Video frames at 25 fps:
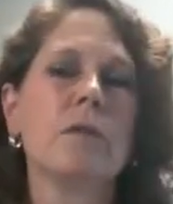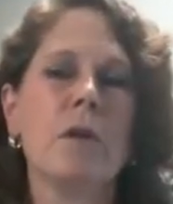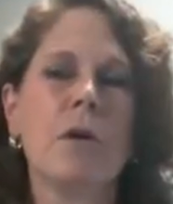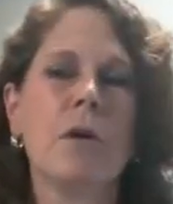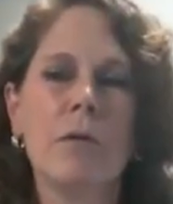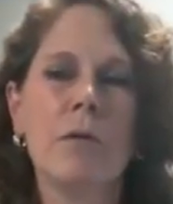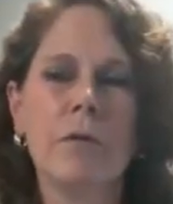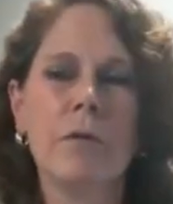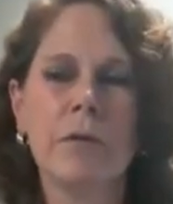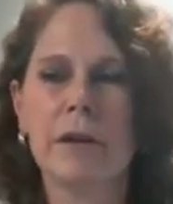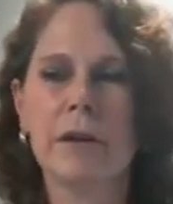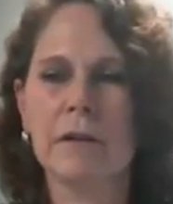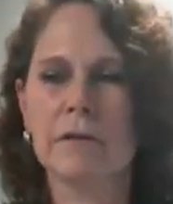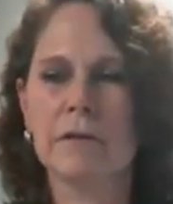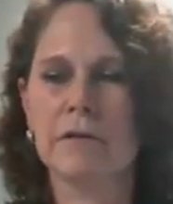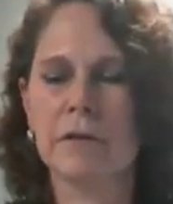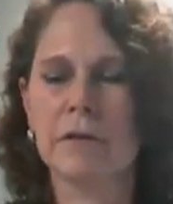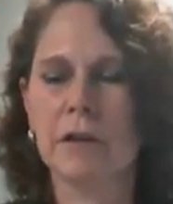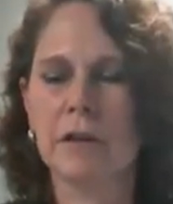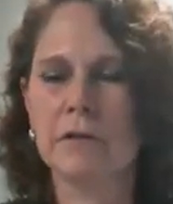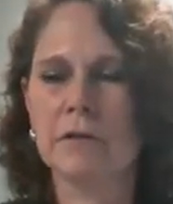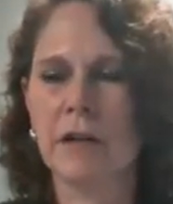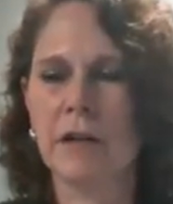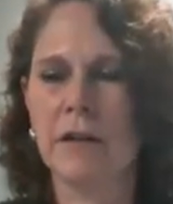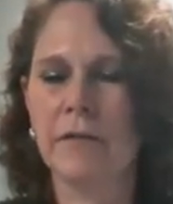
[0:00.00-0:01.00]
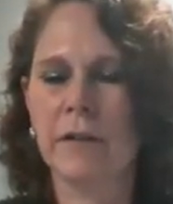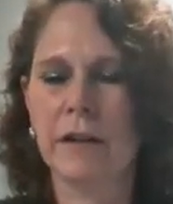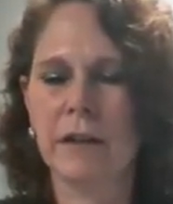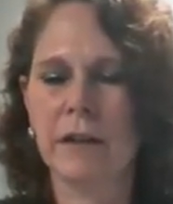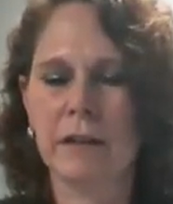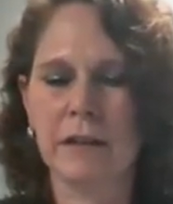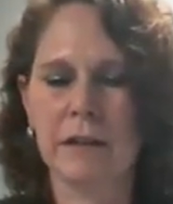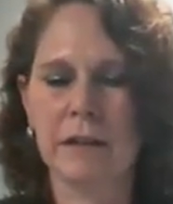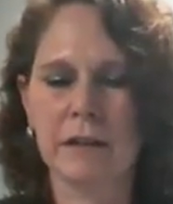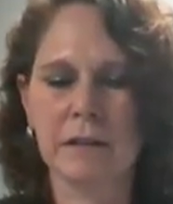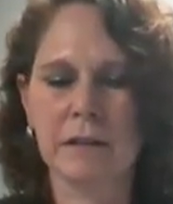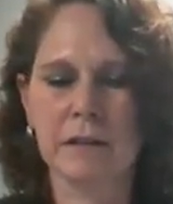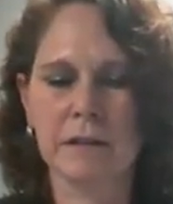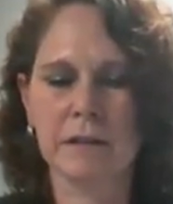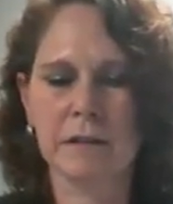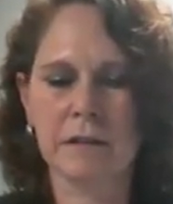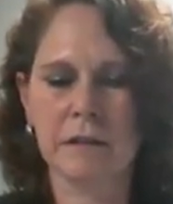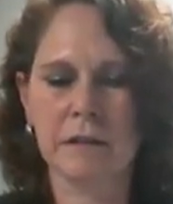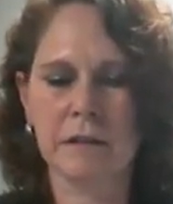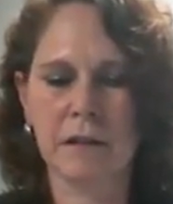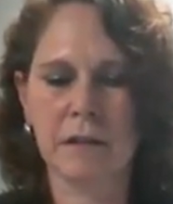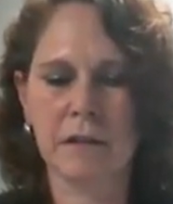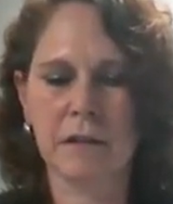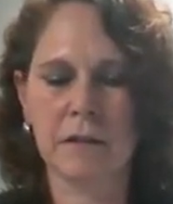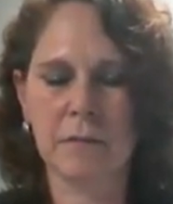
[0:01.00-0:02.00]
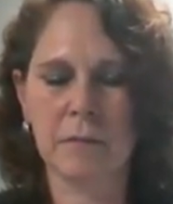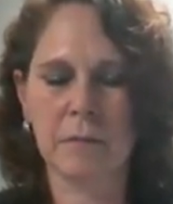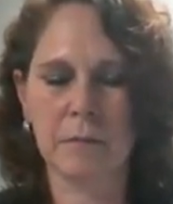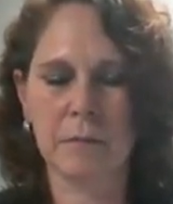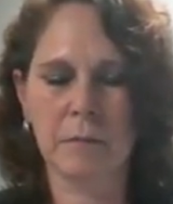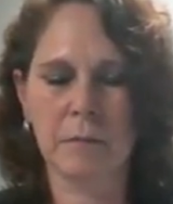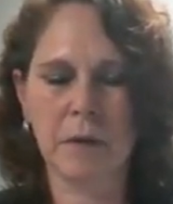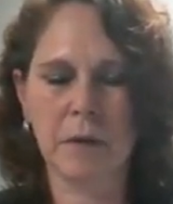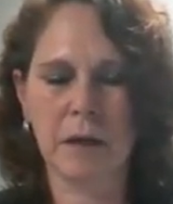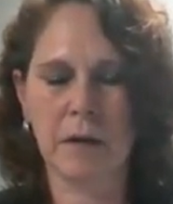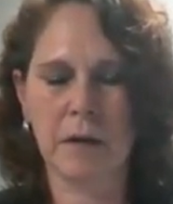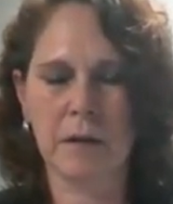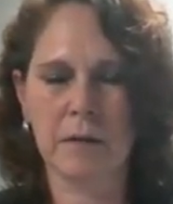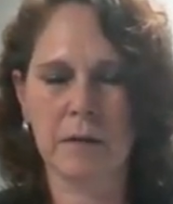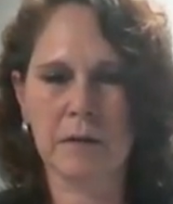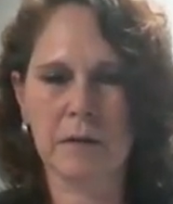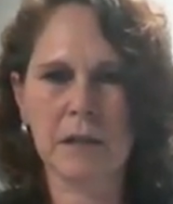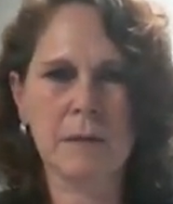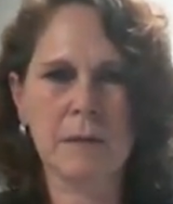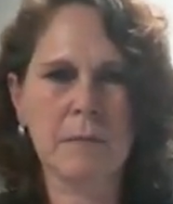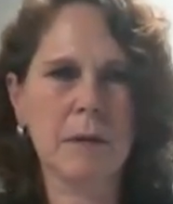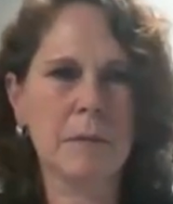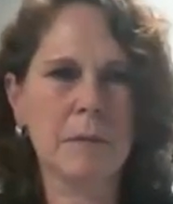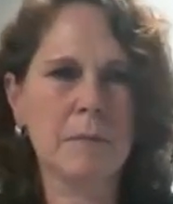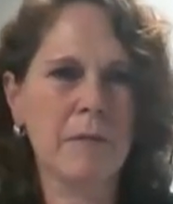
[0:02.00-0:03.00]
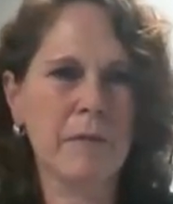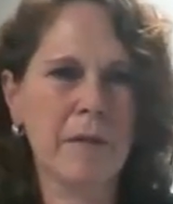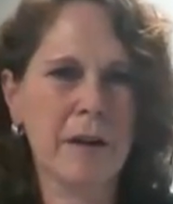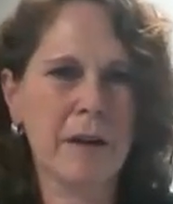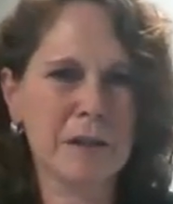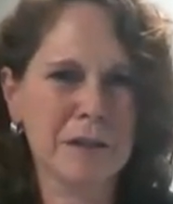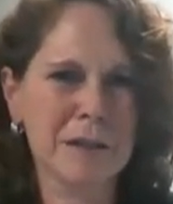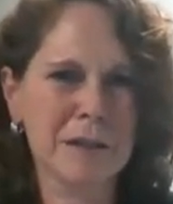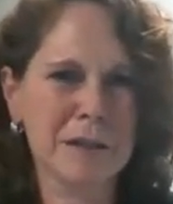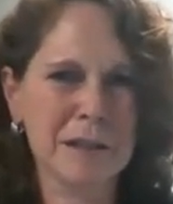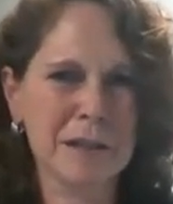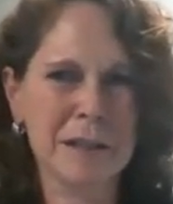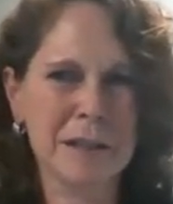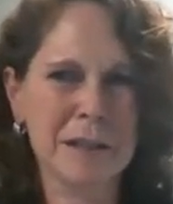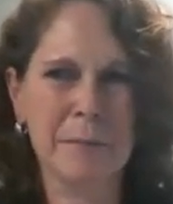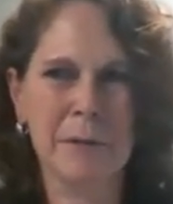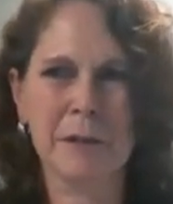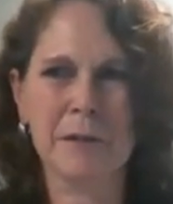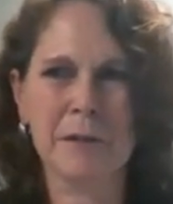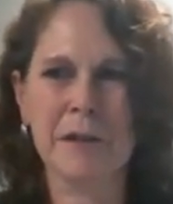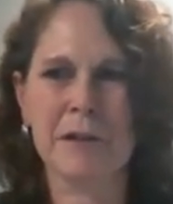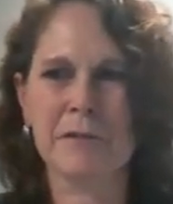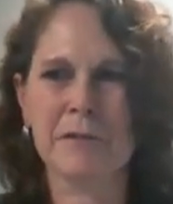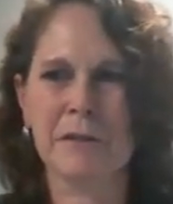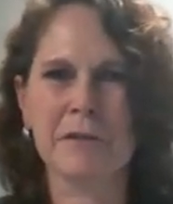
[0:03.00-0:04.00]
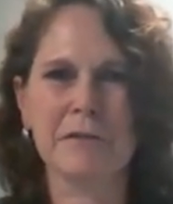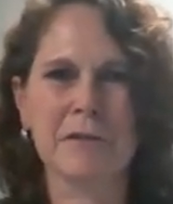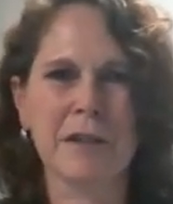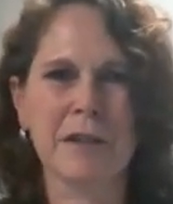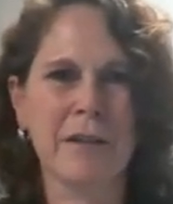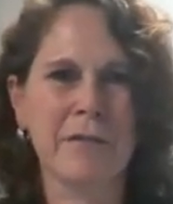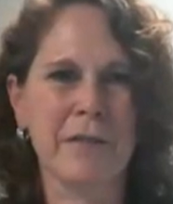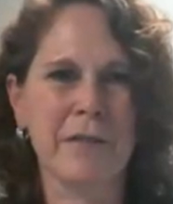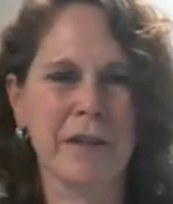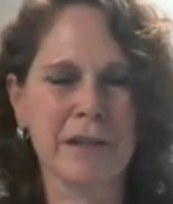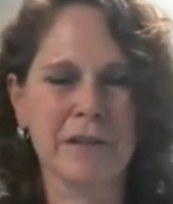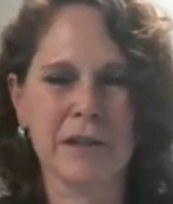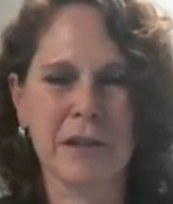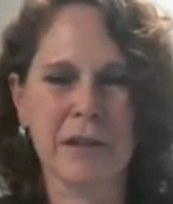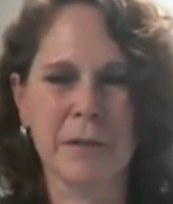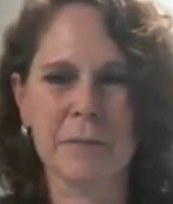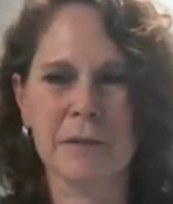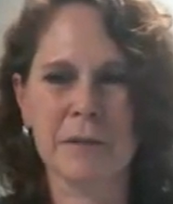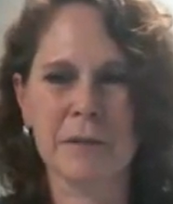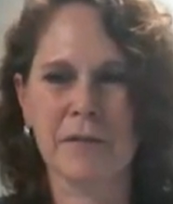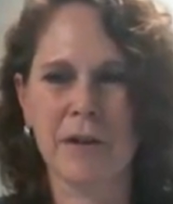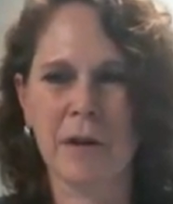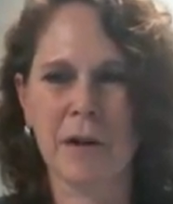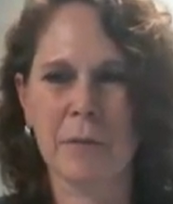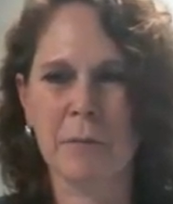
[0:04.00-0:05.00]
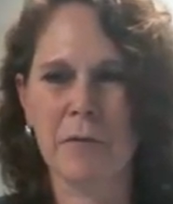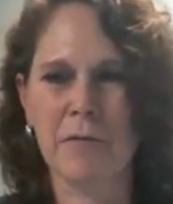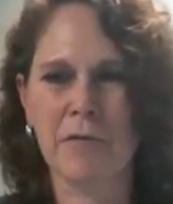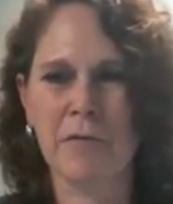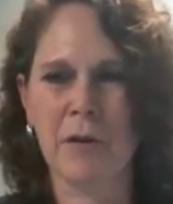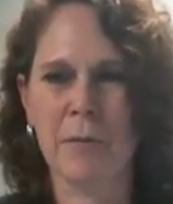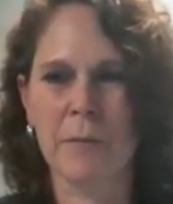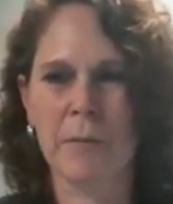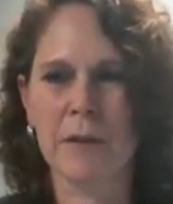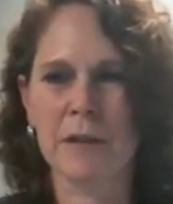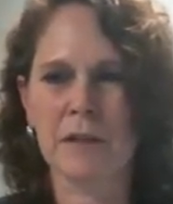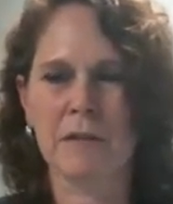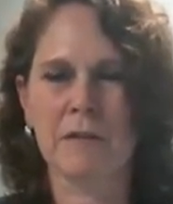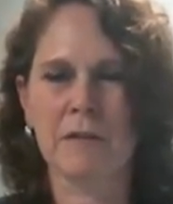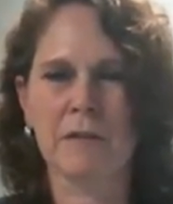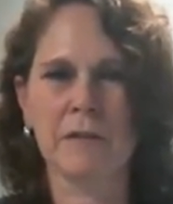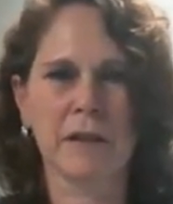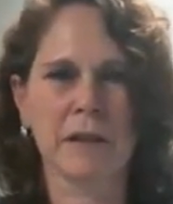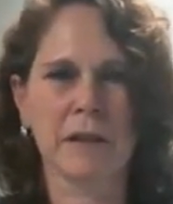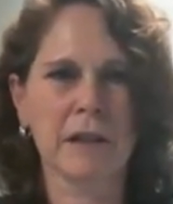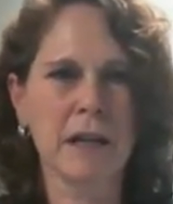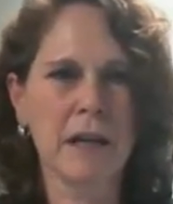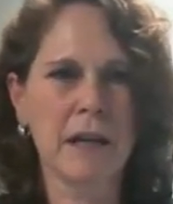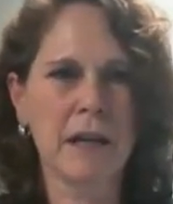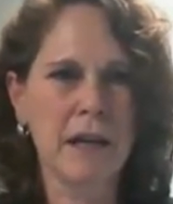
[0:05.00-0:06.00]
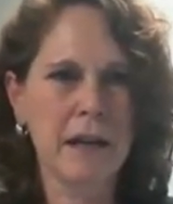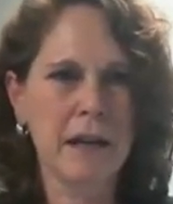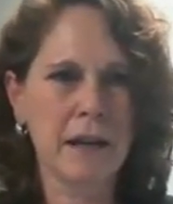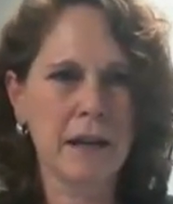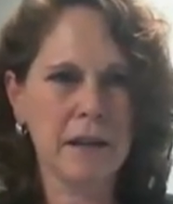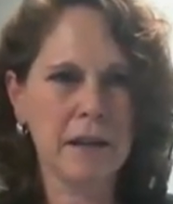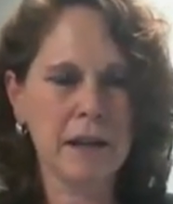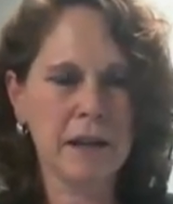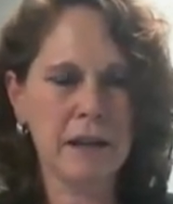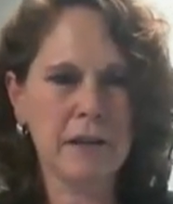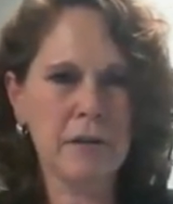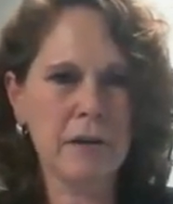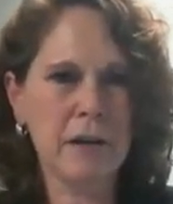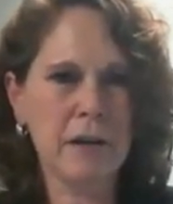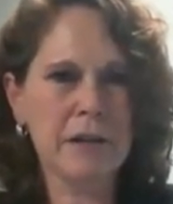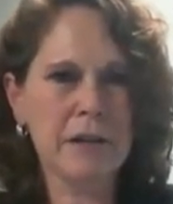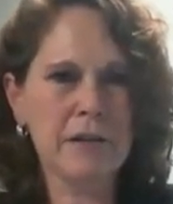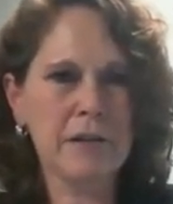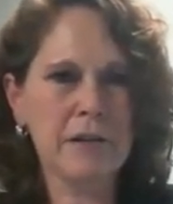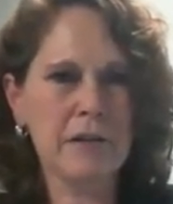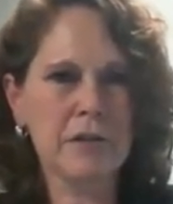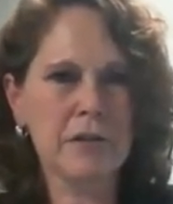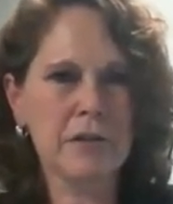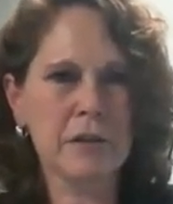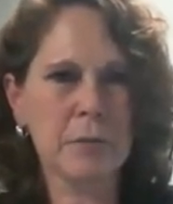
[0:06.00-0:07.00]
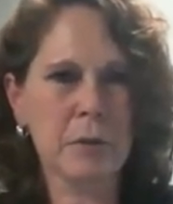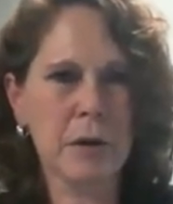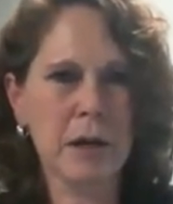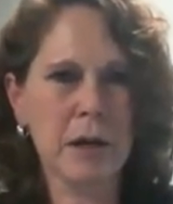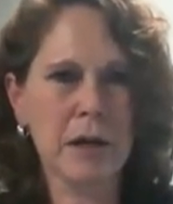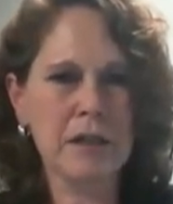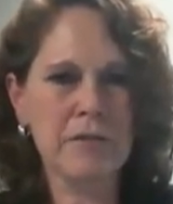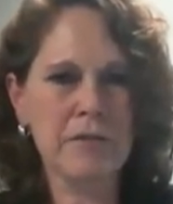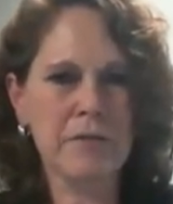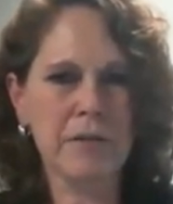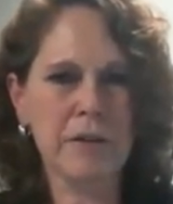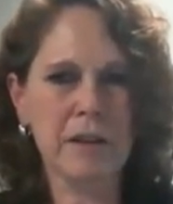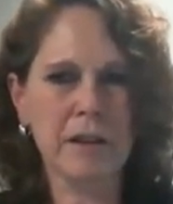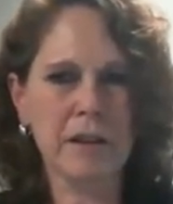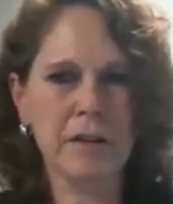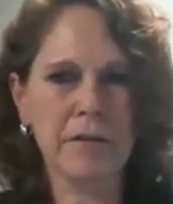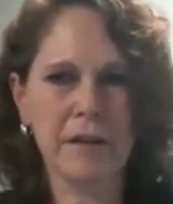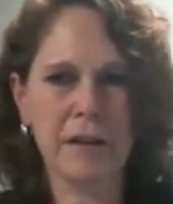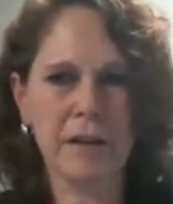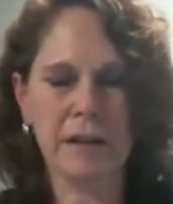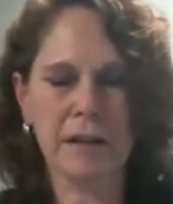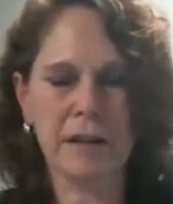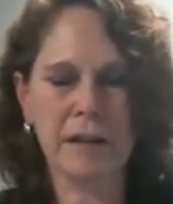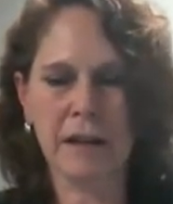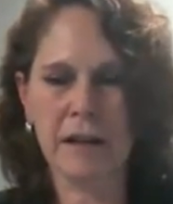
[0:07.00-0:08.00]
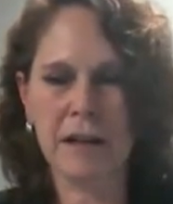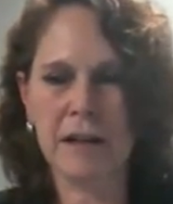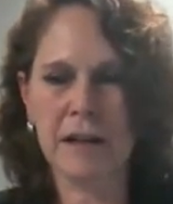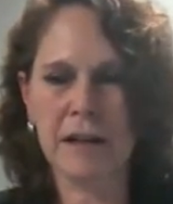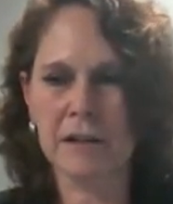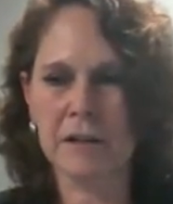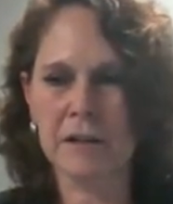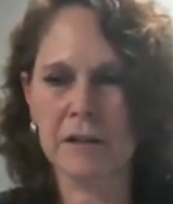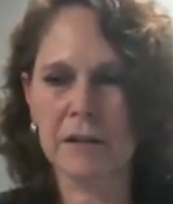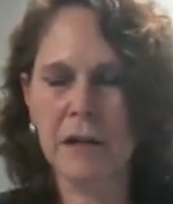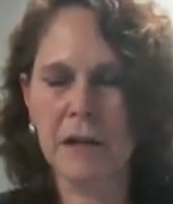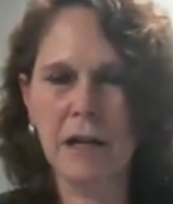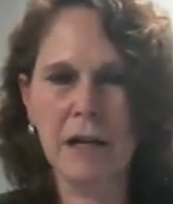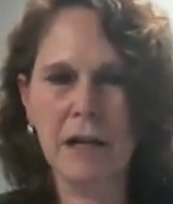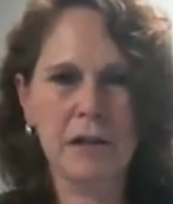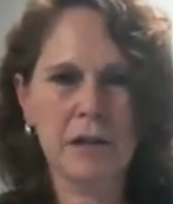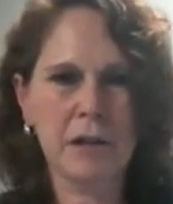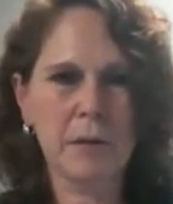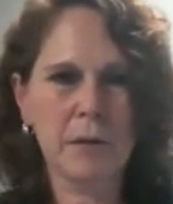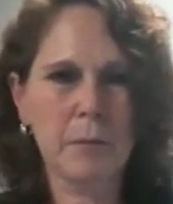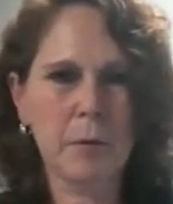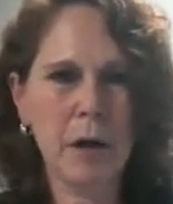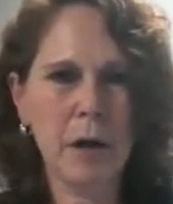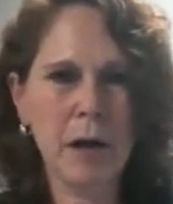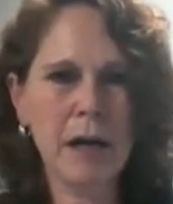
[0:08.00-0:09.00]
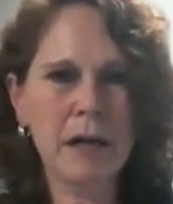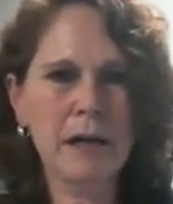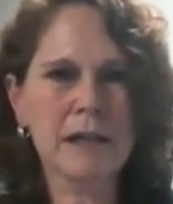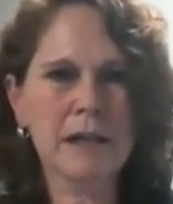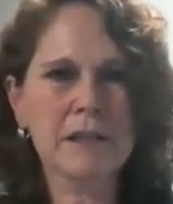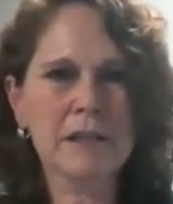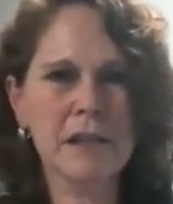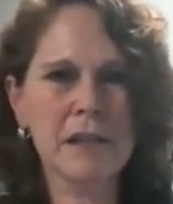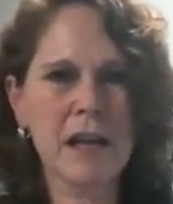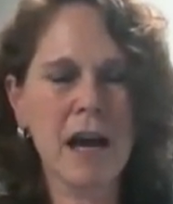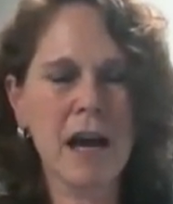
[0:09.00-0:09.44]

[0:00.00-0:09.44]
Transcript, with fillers: know that drunk driving is, or sleep deprivation is similar to drunk driving in terms of our performance equivalent. And think, you guys use your brains for a living like I do. Your brain does